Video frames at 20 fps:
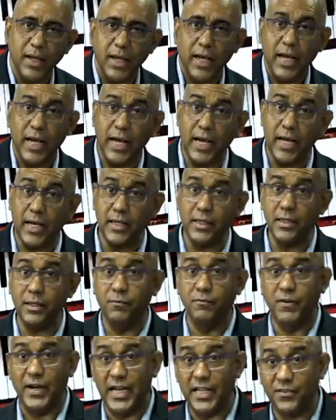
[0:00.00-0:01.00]
and
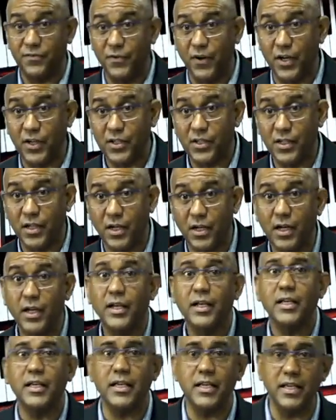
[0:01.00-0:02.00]
vice versa.
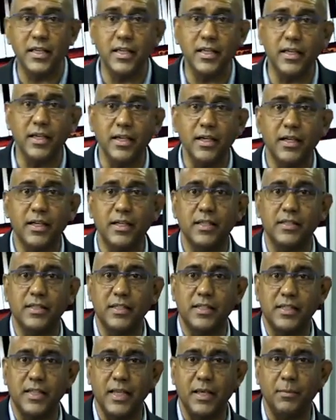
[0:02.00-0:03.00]
E is the
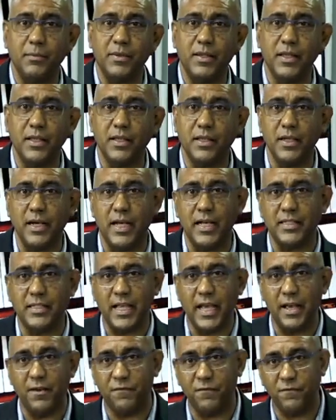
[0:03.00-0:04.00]
same thing as
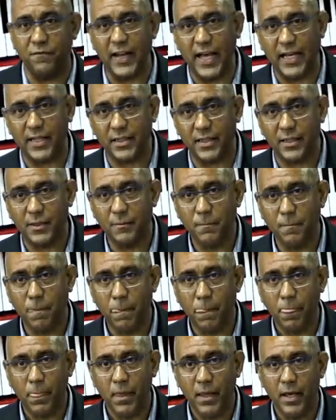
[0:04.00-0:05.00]
F flat.
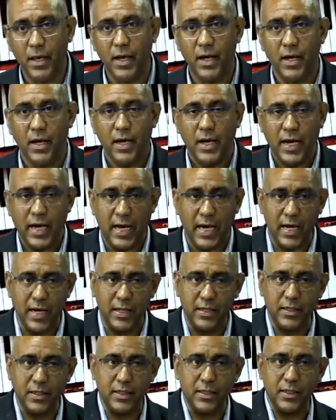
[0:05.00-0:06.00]

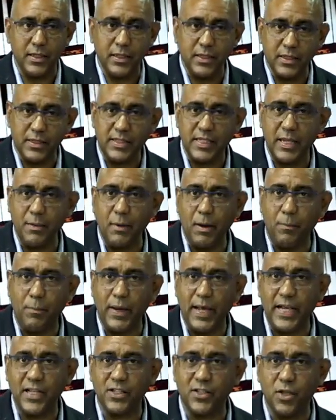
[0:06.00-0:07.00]
And the same
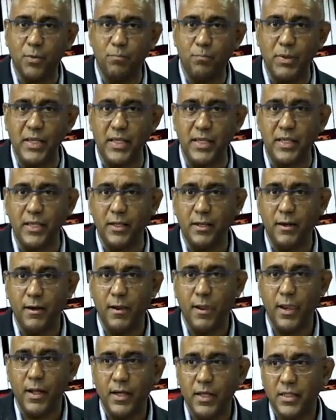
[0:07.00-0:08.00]
applies to B.
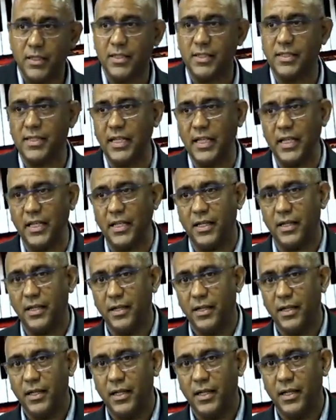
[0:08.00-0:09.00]
C
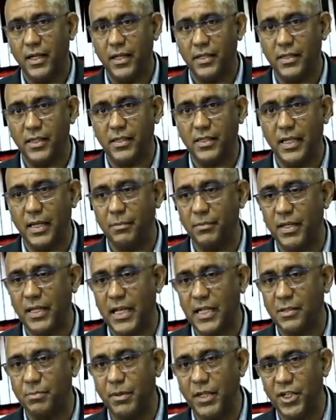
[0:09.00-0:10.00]
is the same thing
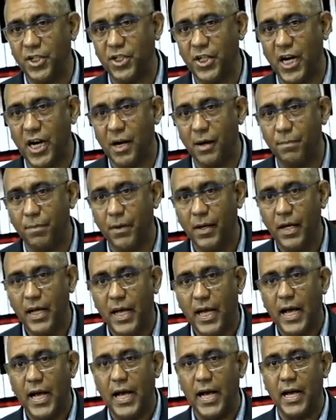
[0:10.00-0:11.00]
as B sharp,
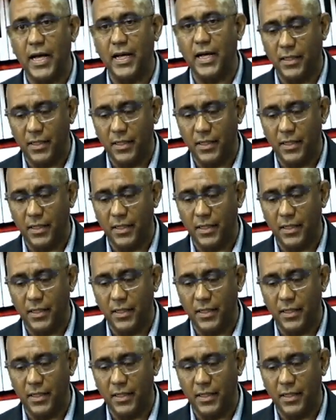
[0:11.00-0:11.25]
and